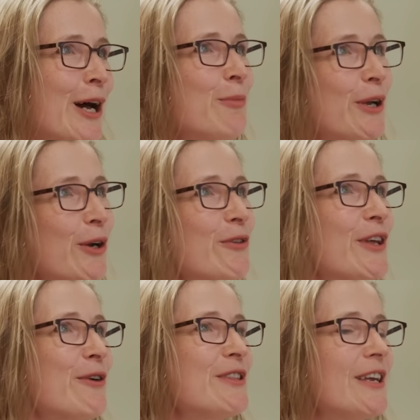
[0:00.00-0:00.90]
Um, but I got
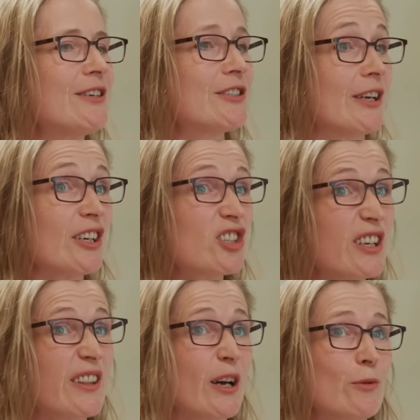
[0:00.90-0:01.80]
there in the end, and
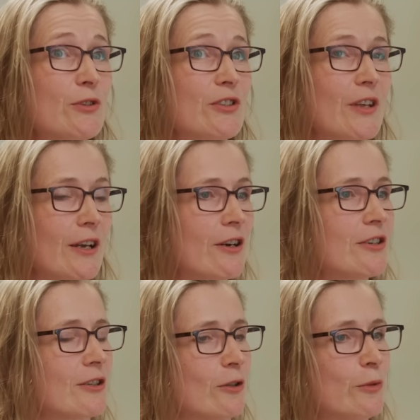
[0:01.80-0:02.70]
actually that was that
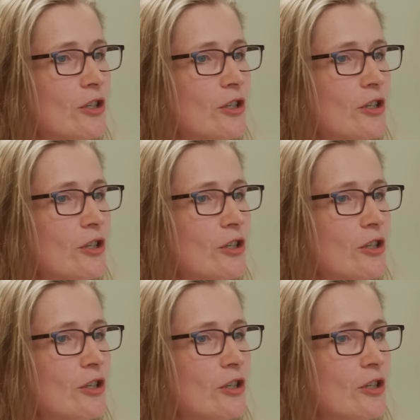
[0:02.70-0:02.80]
article,